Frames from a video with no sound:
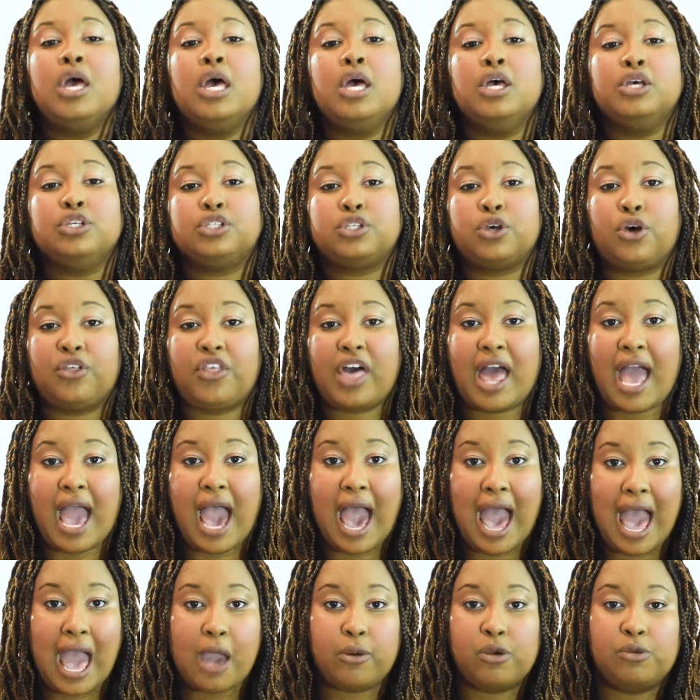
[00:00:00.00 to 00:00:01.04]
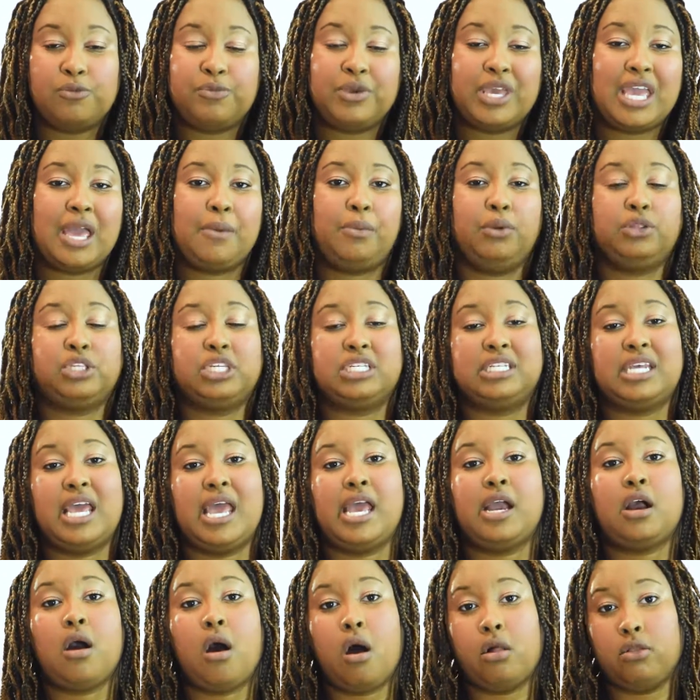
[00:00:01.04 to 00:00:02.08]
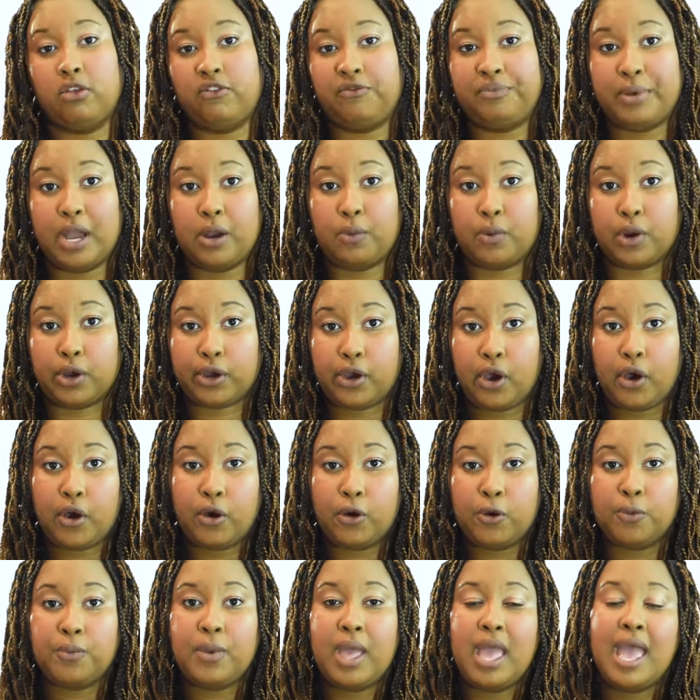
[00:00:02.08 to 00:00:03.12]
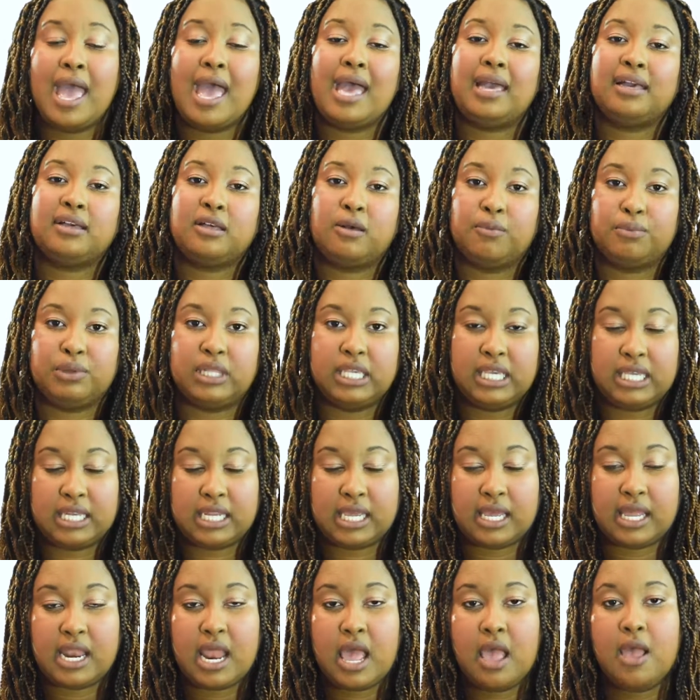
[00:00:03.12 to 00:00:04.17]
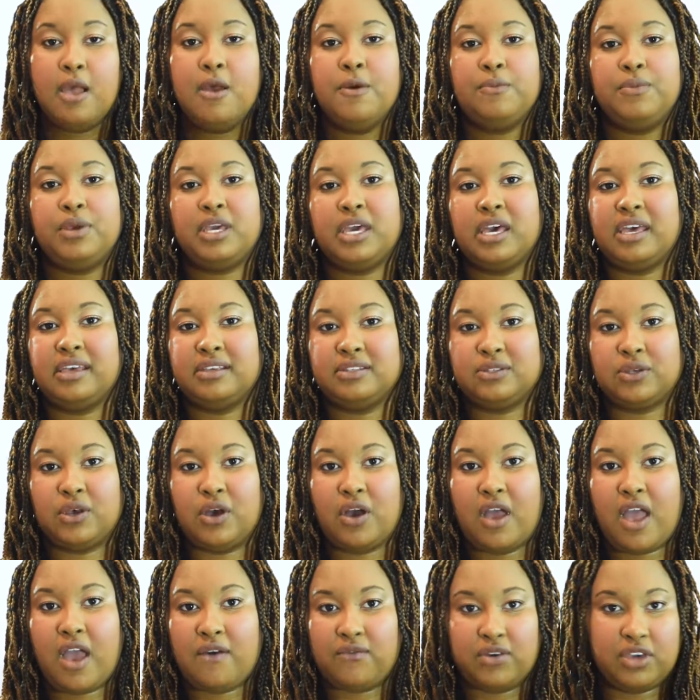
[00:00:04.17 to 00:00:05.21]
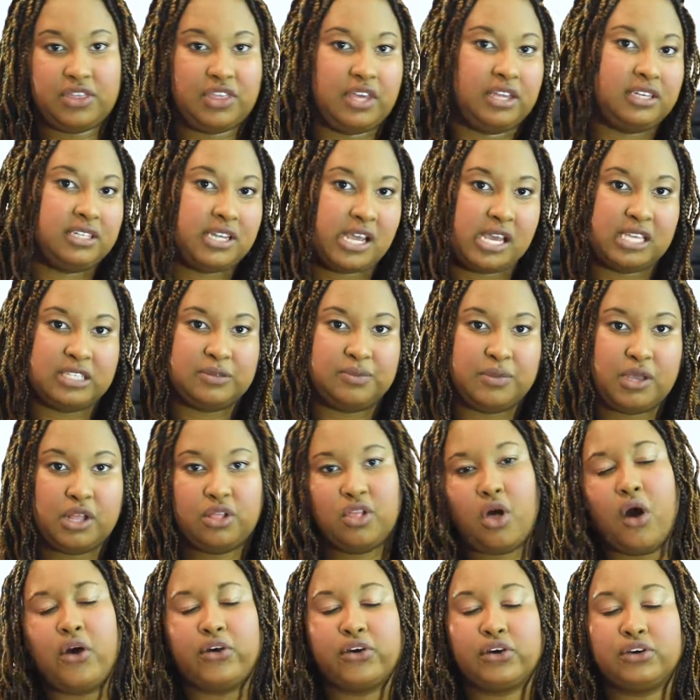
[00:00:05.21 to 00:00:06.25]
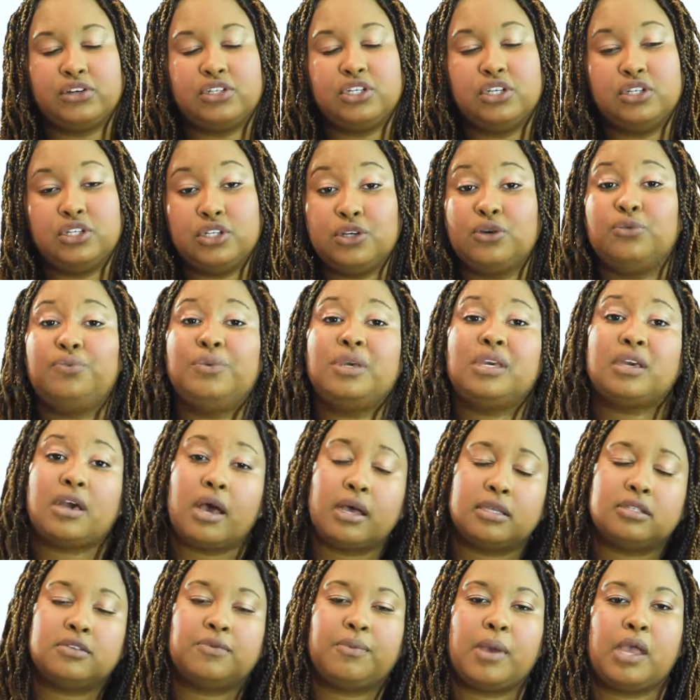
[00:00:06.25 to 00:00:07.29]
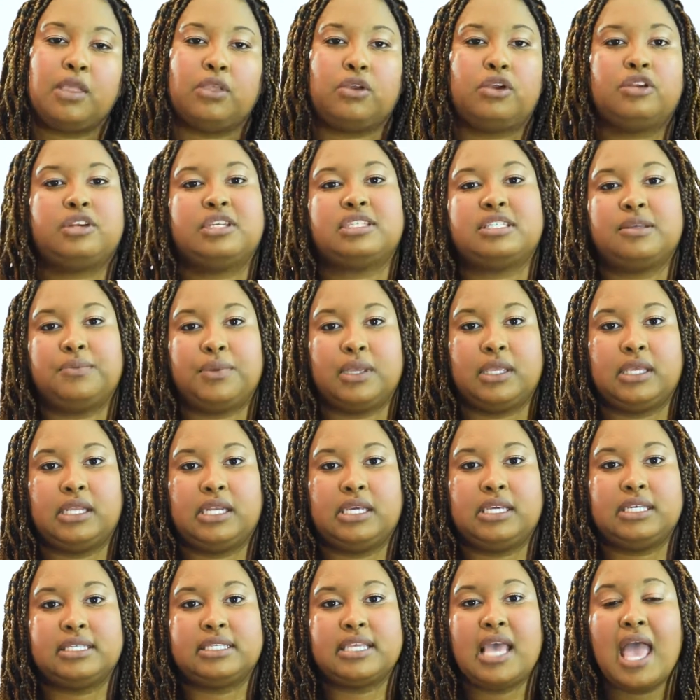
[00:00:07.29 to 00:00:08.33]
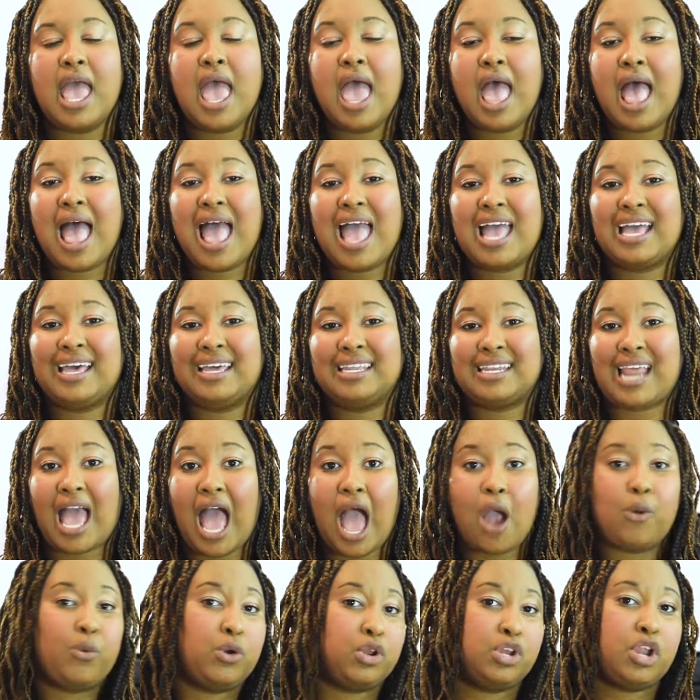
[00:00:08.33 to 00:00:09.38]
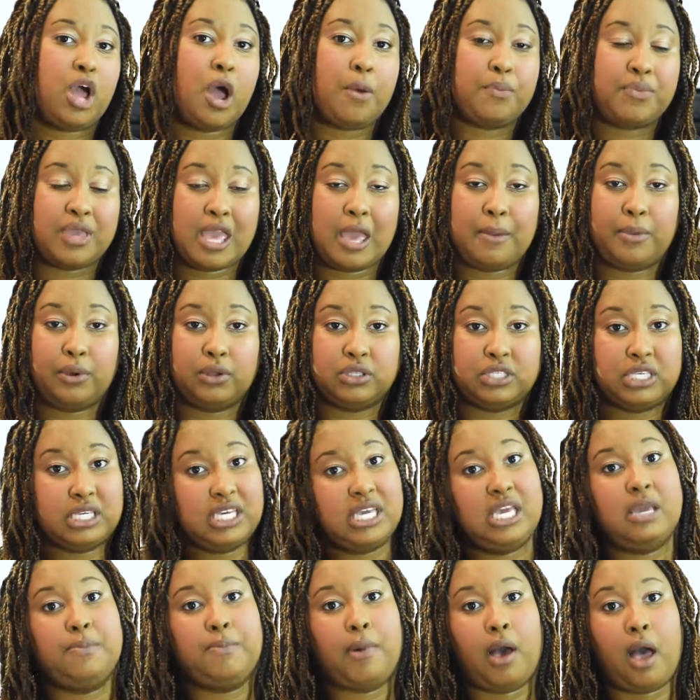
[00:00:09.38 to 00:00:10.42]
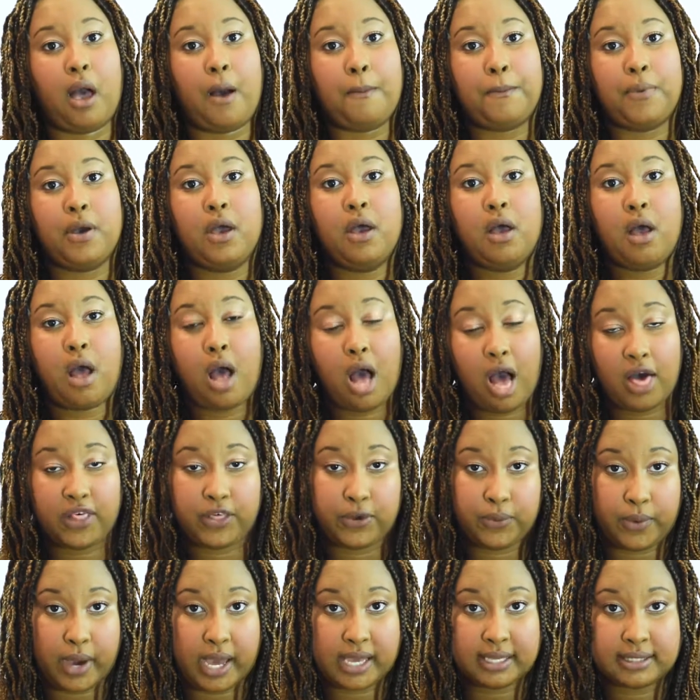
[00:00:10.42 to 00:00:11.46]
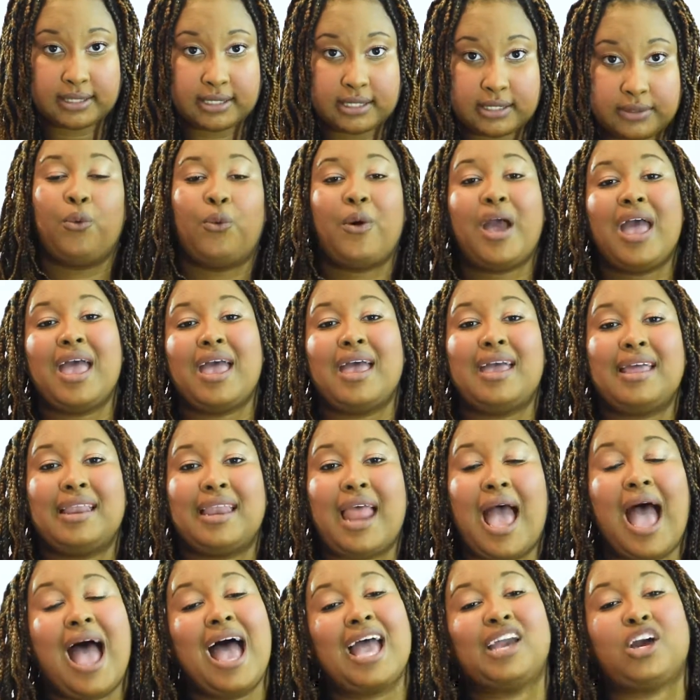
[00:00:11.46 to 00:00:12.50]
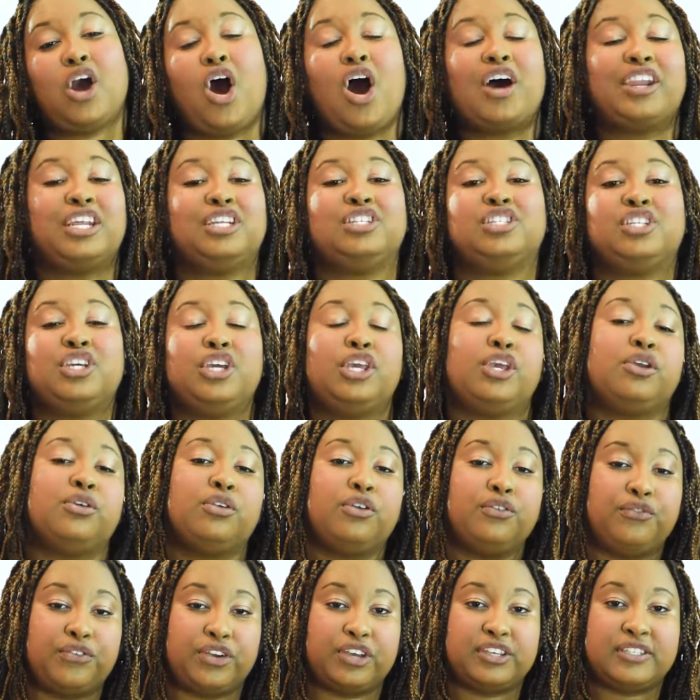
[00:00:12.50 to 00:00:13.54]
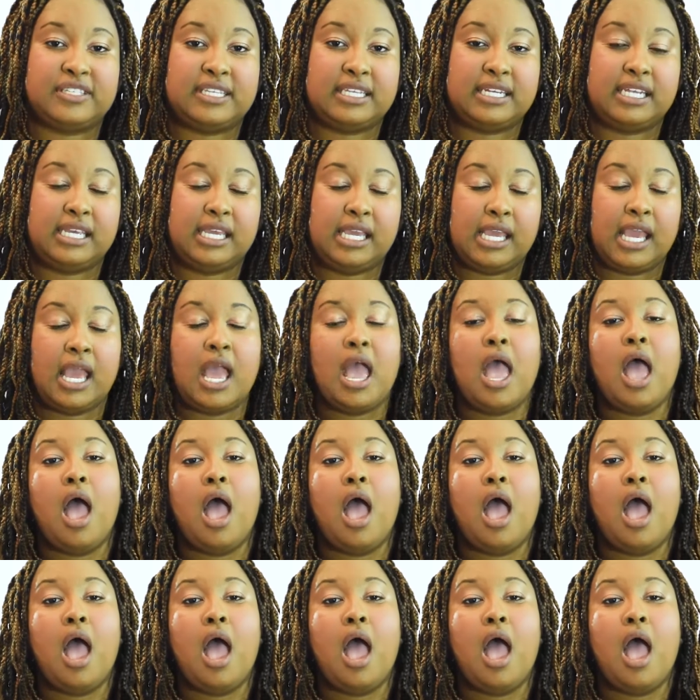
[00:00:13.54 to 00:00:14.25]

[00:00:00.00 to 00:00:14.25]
so that I would be able to take all of my work home and complete it, because everything takes me longer to do because of my learning disabilities, and I would not be able to keep up otherwise. When I got into university,